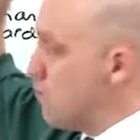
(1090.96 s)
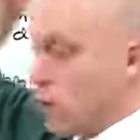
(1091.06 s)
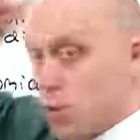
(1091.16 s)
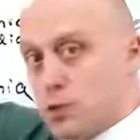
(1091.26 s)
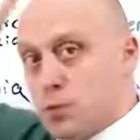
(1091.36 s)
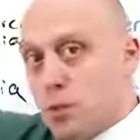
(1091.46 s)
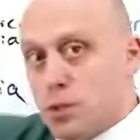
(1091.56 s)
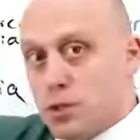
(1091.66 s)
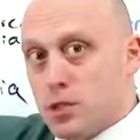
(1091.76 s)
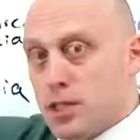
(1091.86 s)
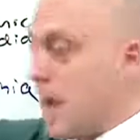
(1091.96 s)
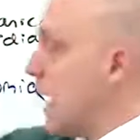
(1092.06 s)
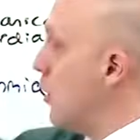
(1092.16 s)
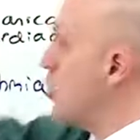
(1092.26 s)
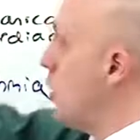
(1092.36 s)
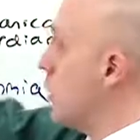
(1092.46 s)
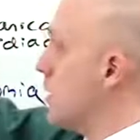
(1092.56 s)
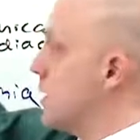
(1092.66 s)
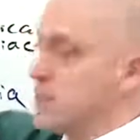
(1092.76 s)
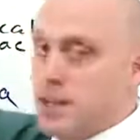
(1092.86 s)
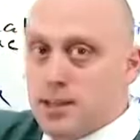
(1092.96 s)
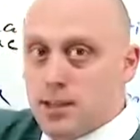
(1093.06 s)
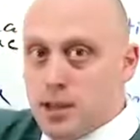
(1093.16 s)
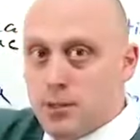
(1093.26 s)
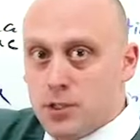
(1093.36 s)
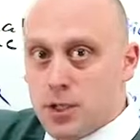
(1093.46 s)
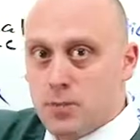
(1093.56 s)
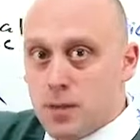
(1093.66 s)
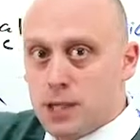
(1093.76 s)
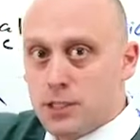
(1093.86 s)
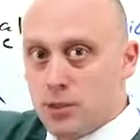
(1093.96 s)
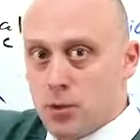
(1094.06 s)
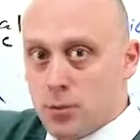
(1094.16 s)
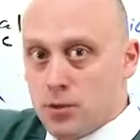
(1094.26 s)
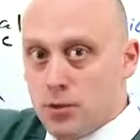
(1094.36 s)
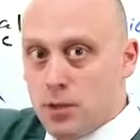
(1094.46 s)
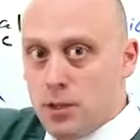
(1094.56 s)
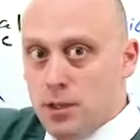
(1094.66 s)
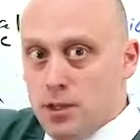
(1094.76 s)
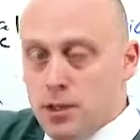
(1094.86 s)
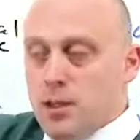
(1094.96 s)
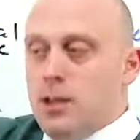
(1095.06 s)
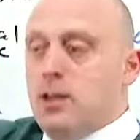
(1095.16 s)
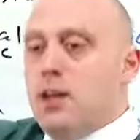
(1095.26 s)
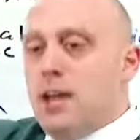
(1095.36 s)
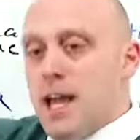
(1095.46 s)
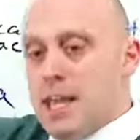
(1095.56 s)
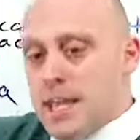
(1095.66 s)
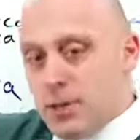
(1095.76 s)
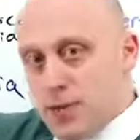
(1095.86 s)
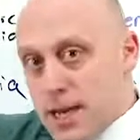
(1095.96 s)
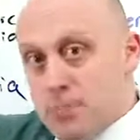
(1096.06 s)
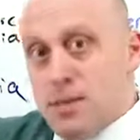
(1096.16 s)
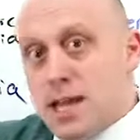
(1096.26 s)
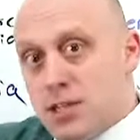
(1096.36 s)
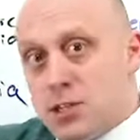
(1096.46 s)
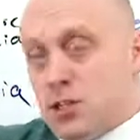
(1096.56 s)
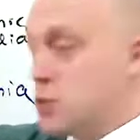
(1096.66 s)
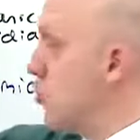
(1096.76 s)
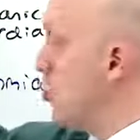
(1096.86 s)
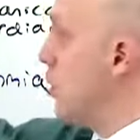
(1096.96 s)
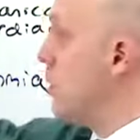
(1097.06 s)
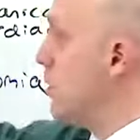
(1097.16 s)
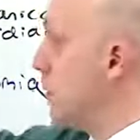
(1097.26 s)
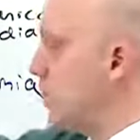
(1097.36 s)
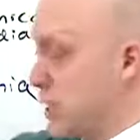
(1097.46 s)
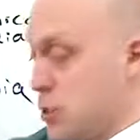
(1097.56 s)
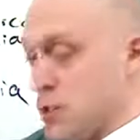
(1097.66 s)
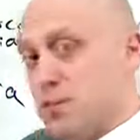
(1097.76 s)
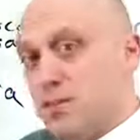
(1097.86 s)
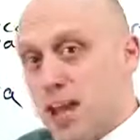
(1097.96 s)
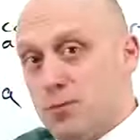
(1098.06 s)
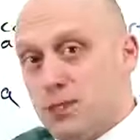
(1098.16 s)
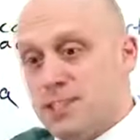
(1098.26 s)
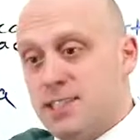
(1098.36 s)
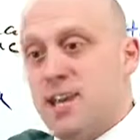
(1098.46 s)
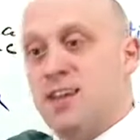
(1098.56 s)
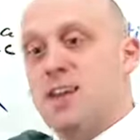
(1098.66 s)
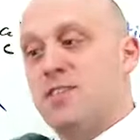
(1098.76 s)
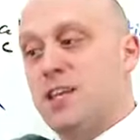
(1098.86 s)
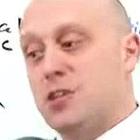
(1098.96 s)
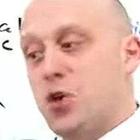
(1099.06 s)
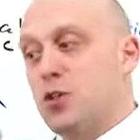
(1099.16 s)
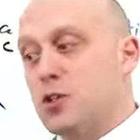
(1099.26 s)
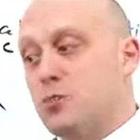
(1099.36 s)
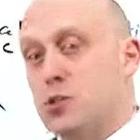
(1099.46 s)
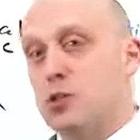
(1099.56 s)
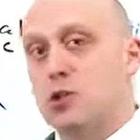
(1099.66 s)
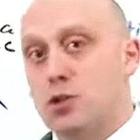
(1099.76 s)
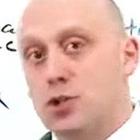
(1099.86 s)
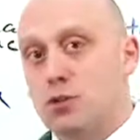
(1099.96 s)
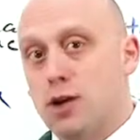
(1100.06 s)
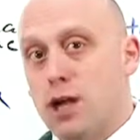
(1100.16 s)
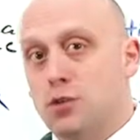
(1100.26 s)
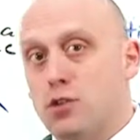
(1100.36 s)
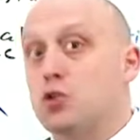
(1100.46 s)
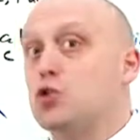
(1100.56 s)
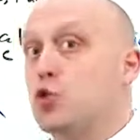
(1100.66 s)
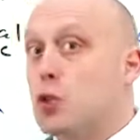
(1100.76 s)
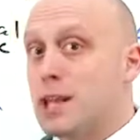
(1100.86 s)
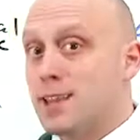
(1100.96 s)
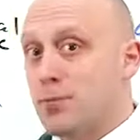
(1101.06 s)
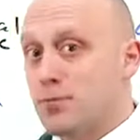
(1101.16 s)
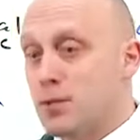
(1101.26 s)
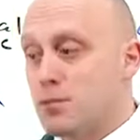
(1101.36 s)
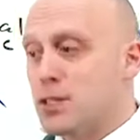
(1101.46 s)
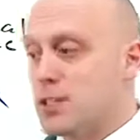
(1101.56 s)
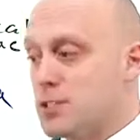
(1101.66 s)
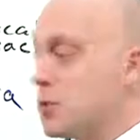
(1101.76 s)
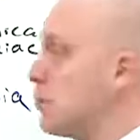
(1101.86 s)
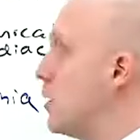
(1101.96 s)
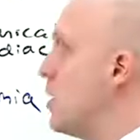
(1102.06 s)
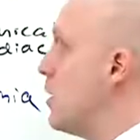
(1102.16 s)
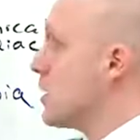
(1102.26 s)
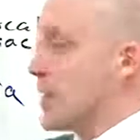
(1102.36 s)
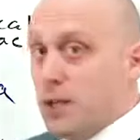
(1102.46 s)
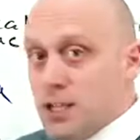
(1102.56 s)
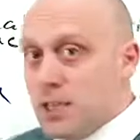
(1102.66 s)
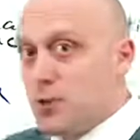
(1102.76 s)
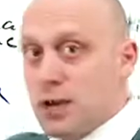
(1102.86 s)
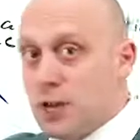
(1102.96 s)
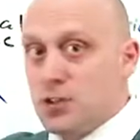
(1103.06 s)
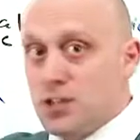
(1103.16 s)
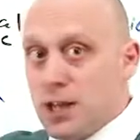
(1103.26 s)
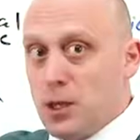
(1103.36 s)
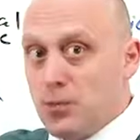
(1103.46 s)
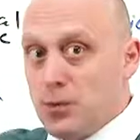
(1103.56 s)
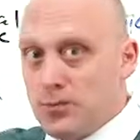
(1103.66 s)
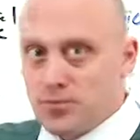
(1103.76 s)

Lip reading: most importantly, how long did it take them to come back to normal? And then recommend to patients' families, if they don't let the person go to the ground, to do let them, because carrying them around is not helpful.